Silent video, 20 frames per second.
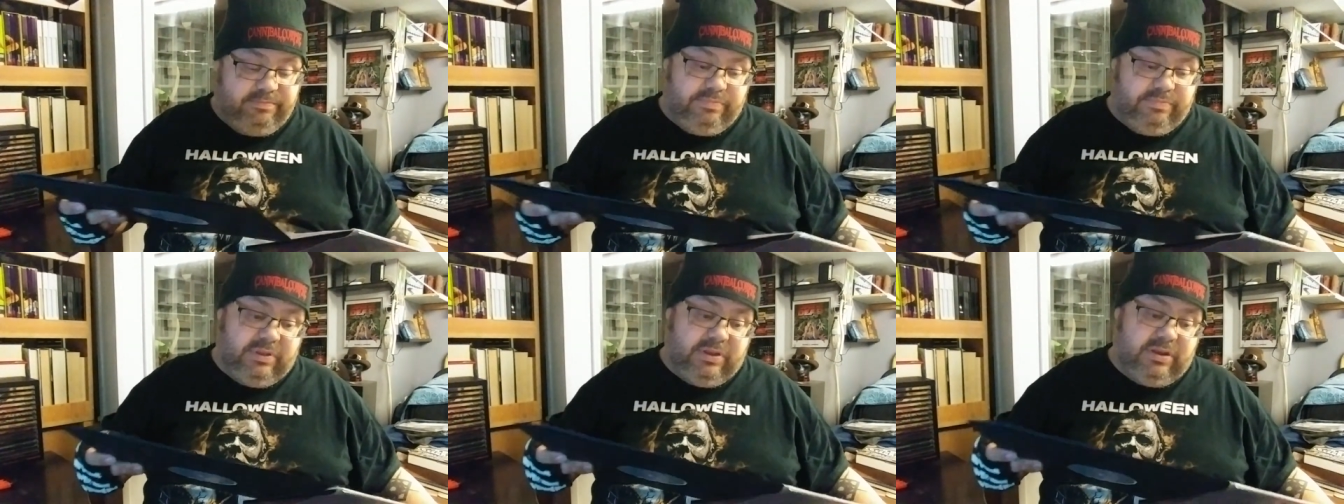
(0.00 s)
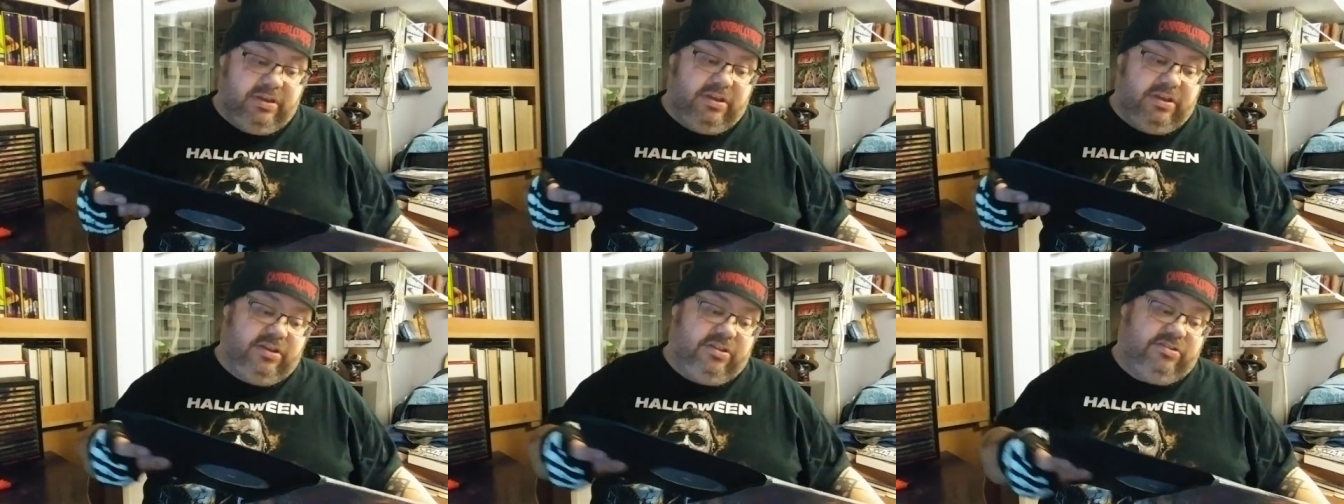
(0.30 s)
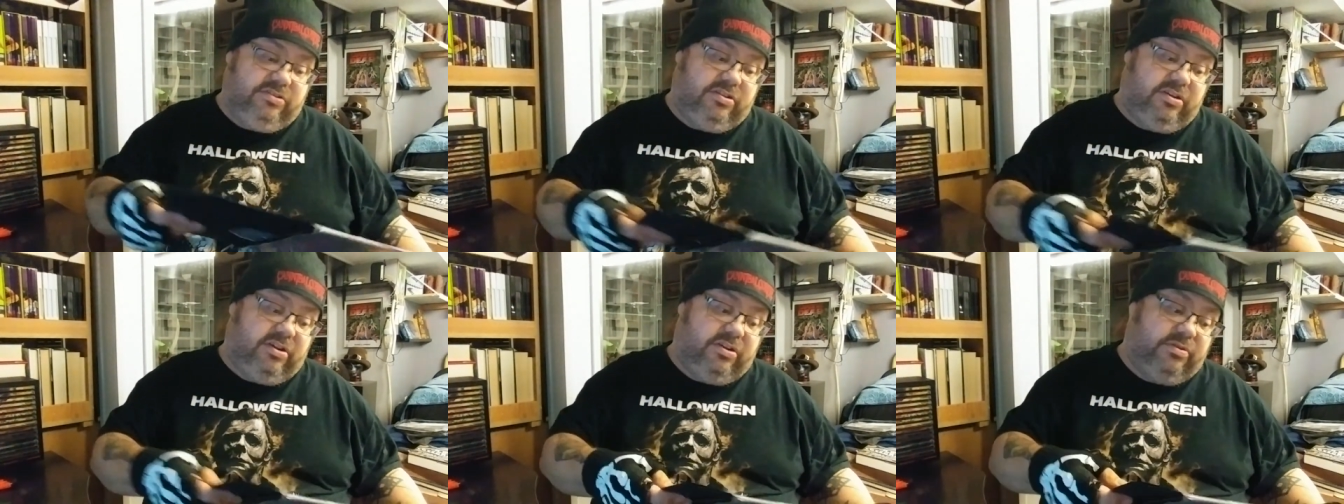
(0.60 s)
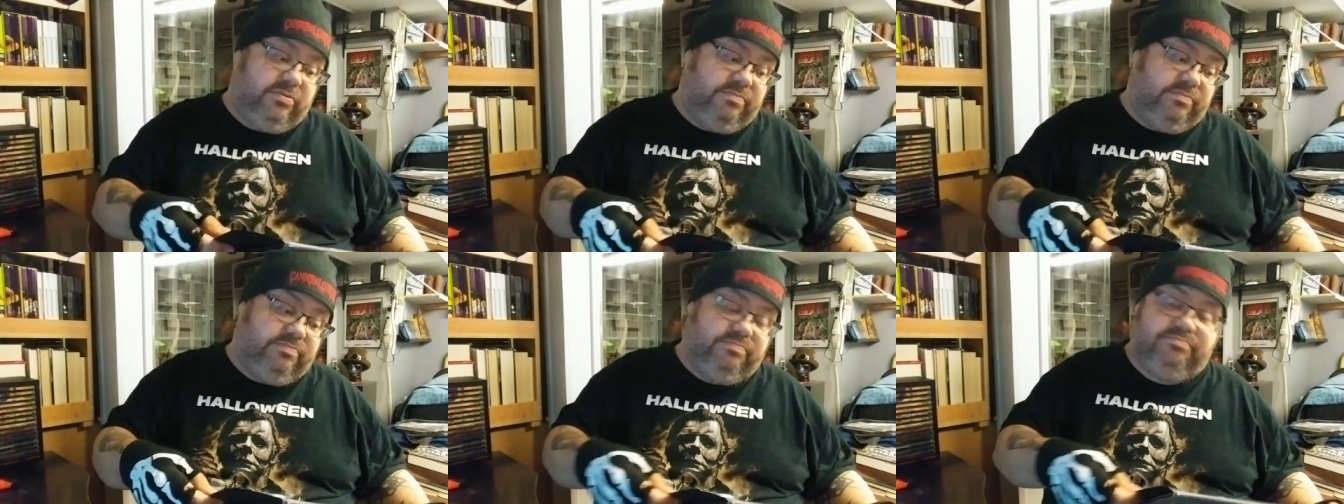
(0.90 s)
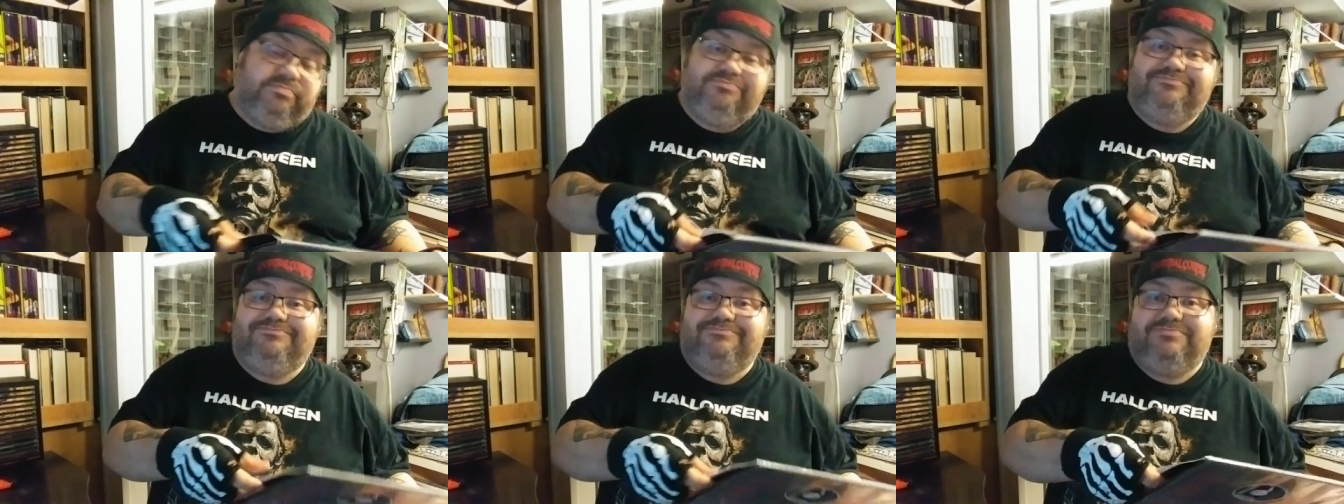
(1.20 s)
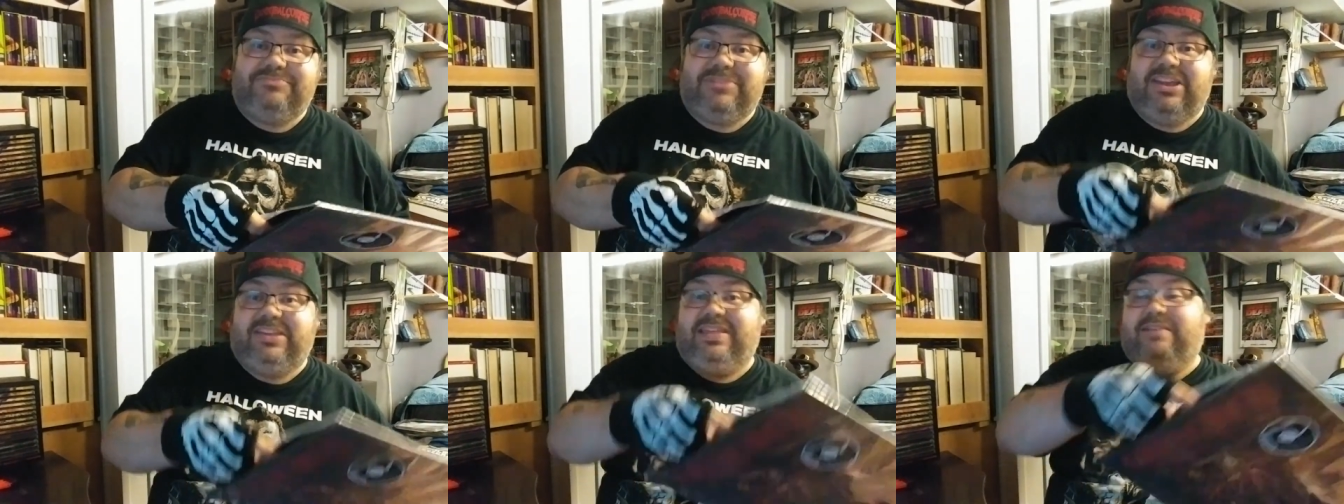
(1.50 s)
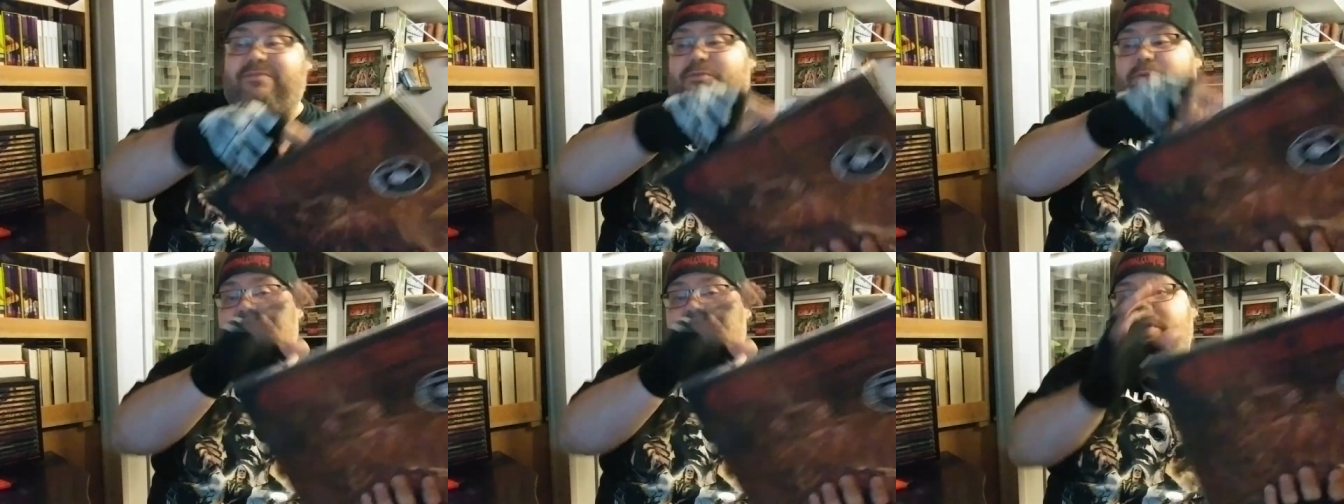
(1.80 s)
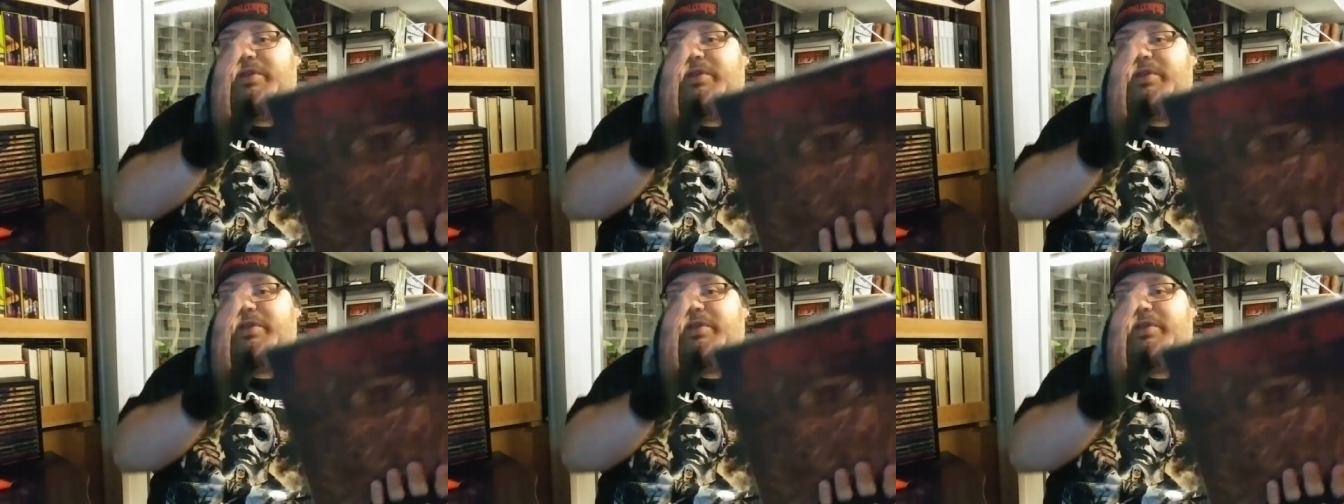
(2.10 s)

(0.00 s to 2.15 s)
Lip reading: So take that for